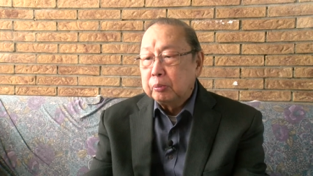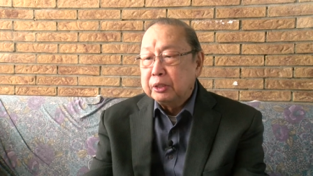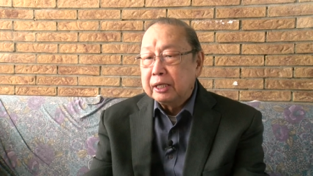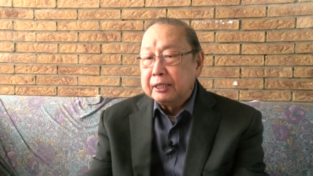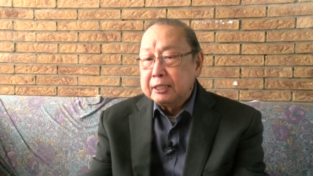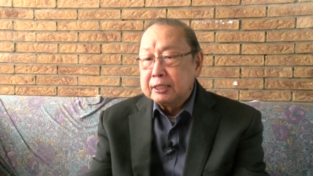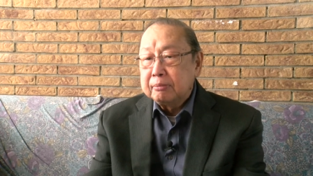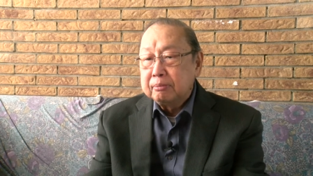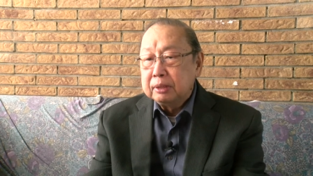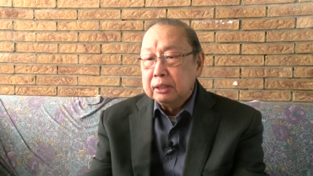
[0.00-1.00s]
of
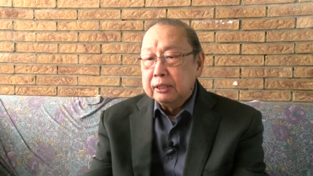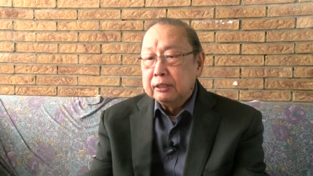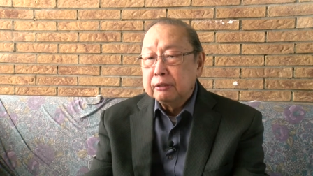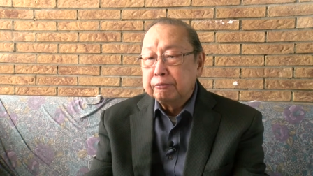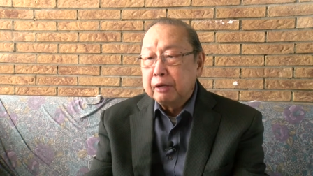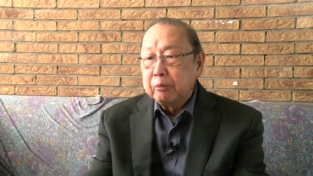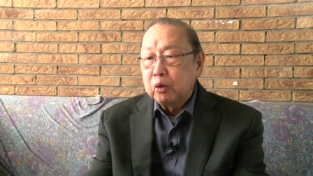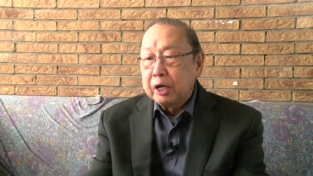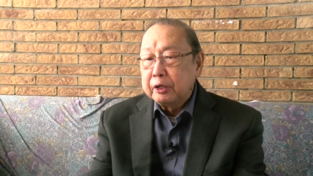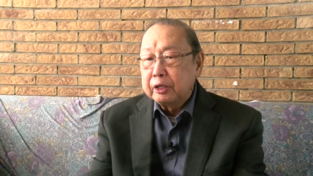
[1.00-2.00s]
Tsarism in the
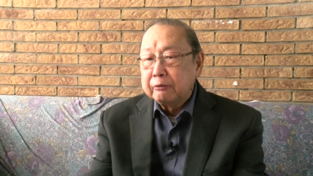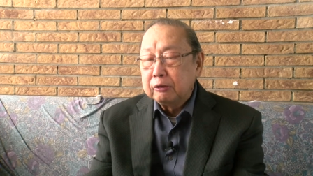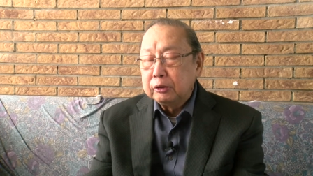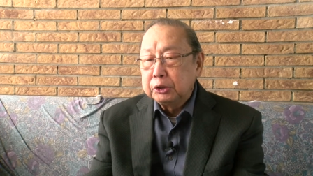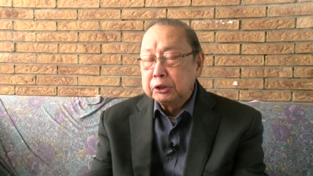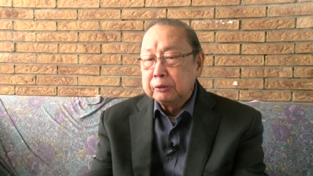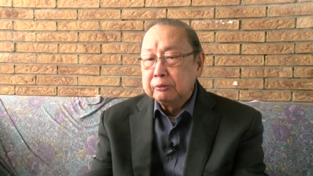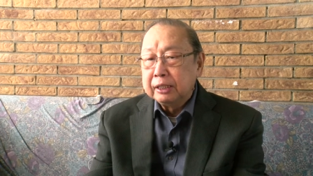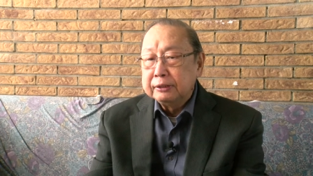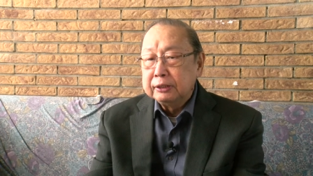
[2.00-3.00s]
February Revolution of
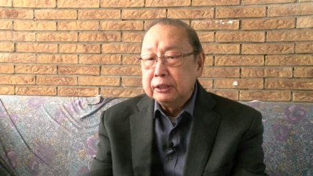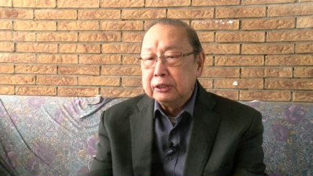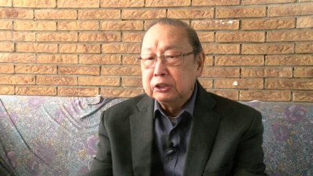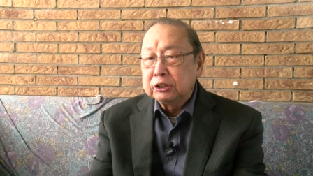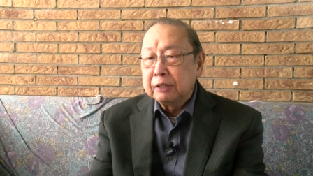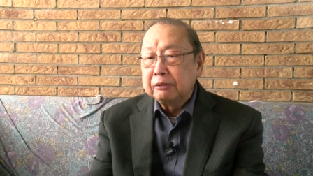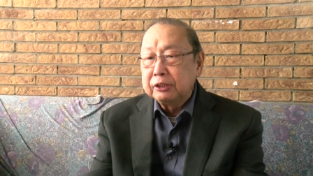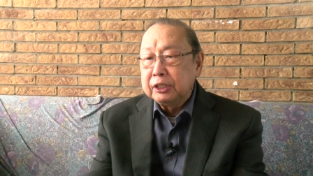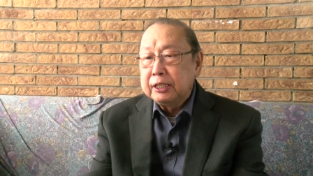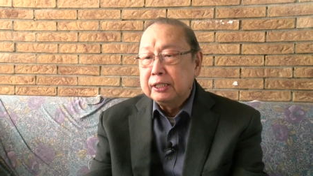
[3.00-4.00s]

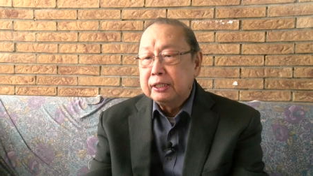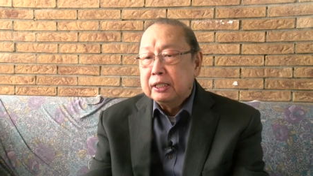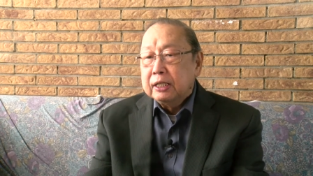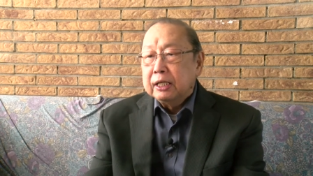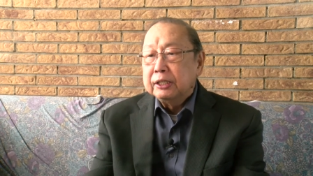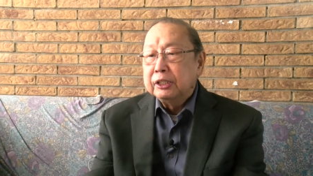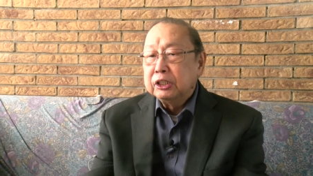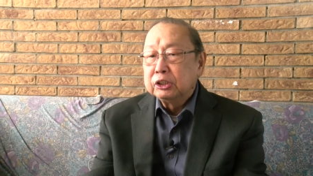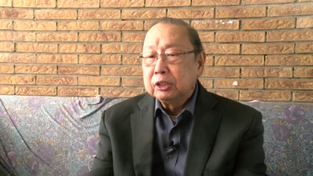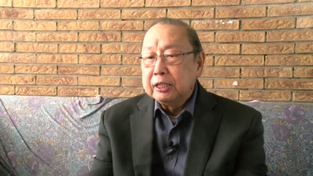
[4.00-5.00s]
1917 and the
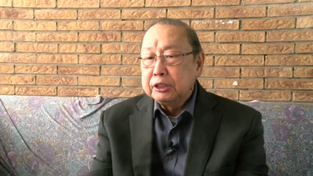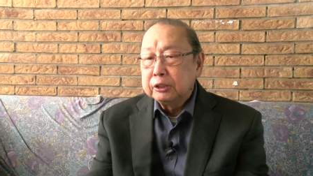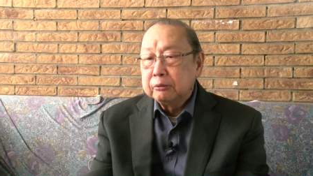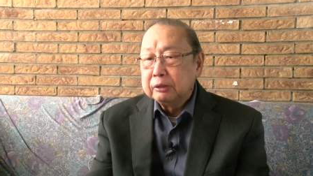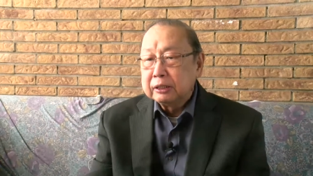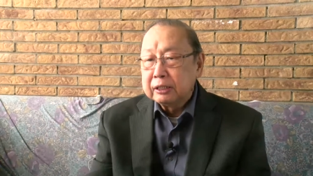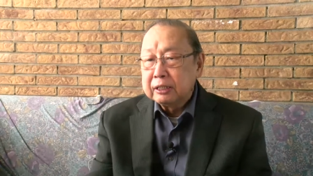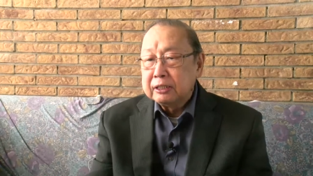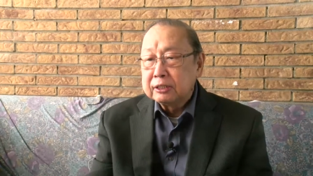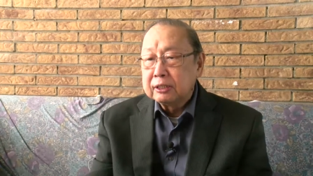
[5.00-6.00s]
installation of the
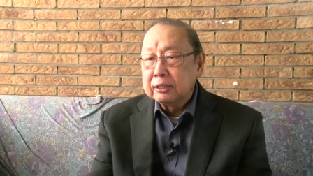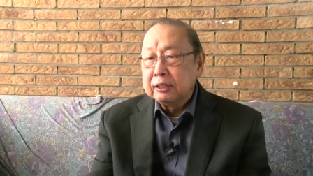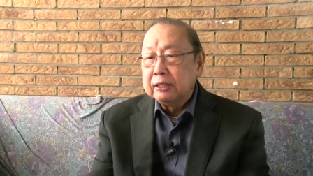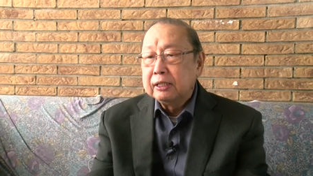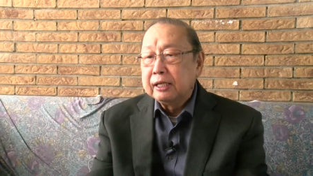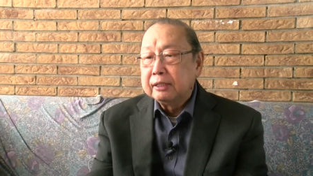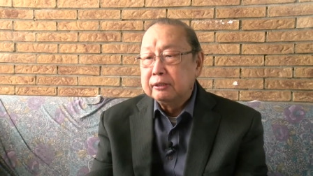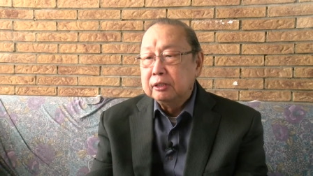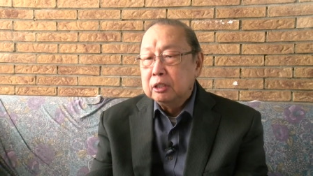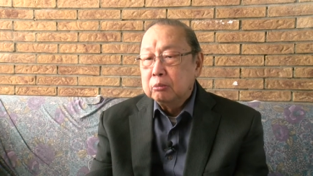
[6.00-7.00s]
Kerensky-led
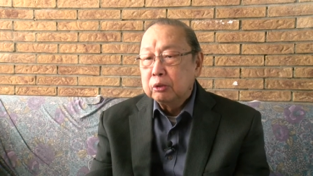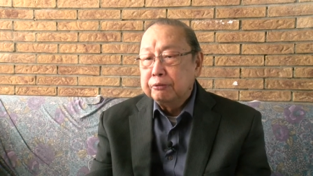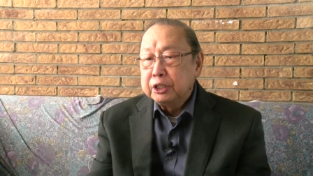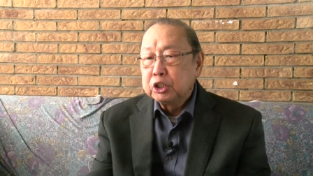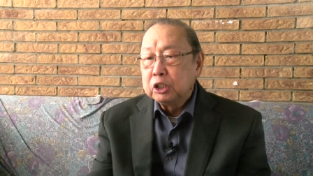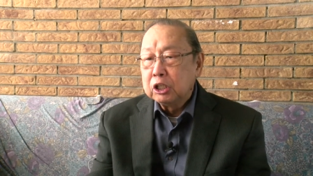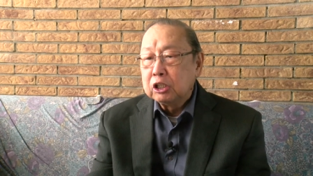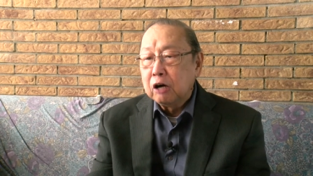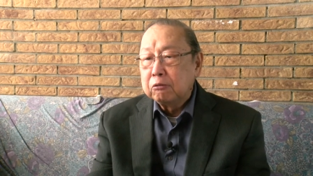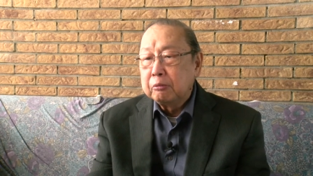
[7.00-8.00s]
provisional
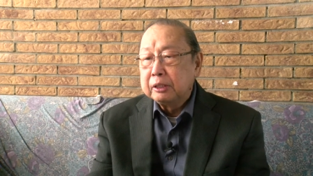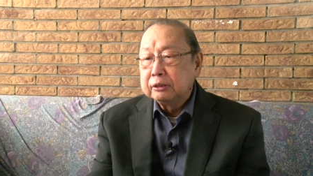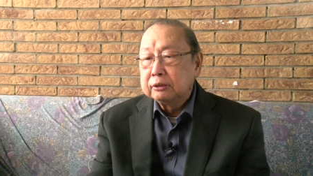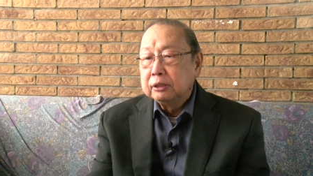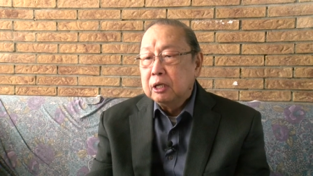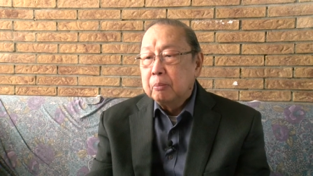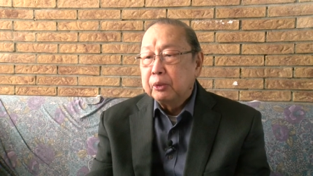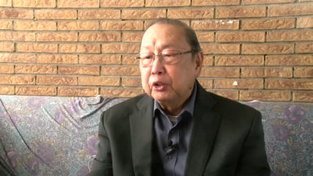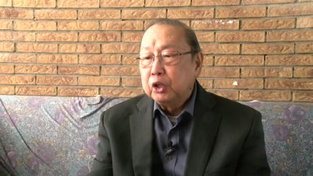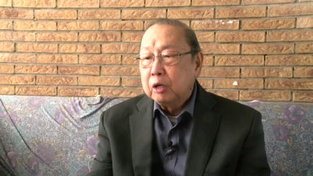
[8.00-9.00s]
government,
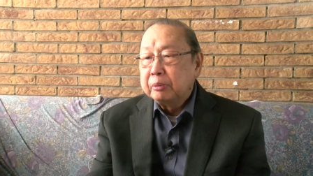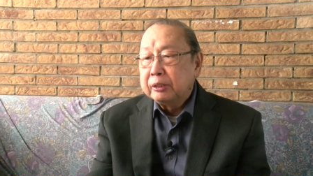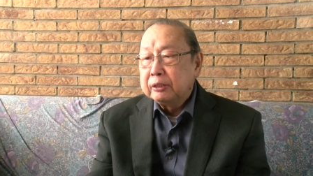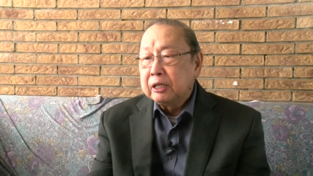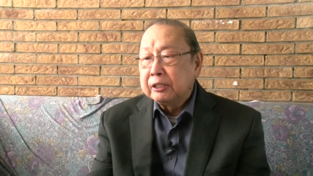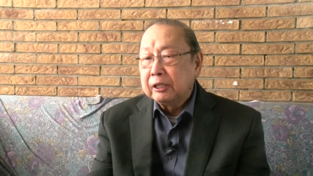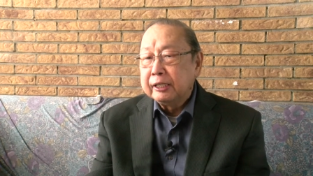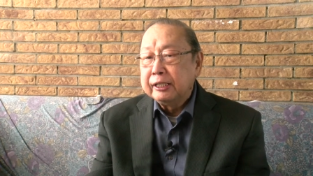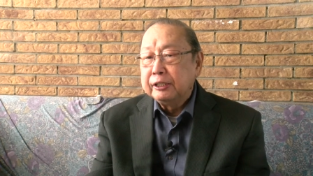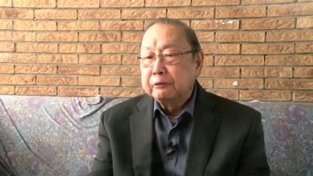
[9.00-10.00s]

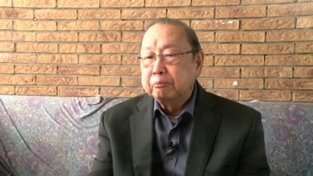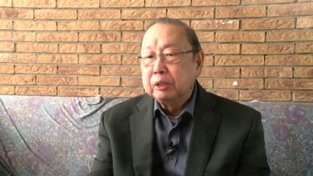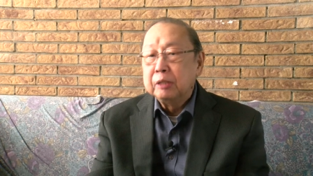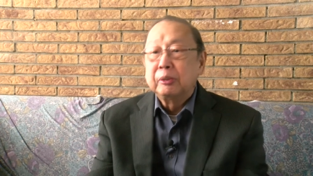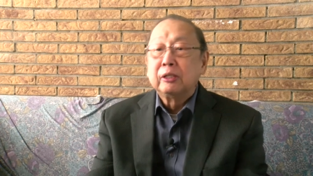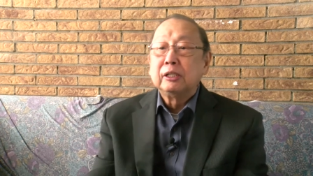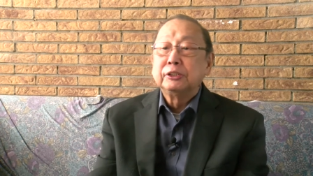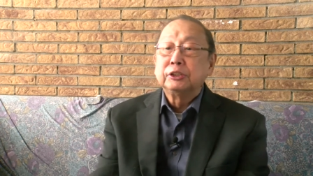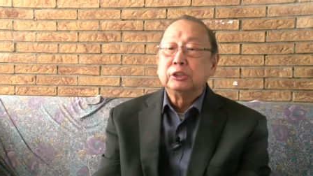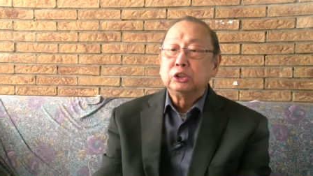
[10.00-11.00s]
predominantly of
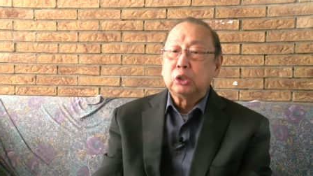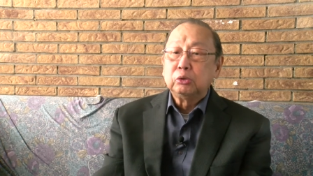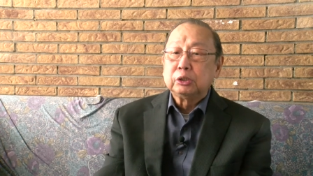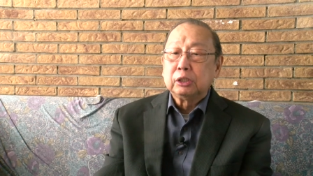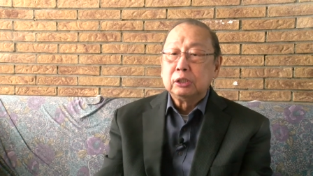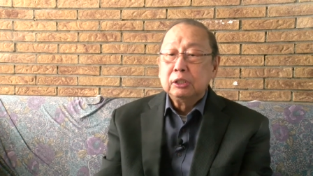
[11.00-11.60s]
liberals and social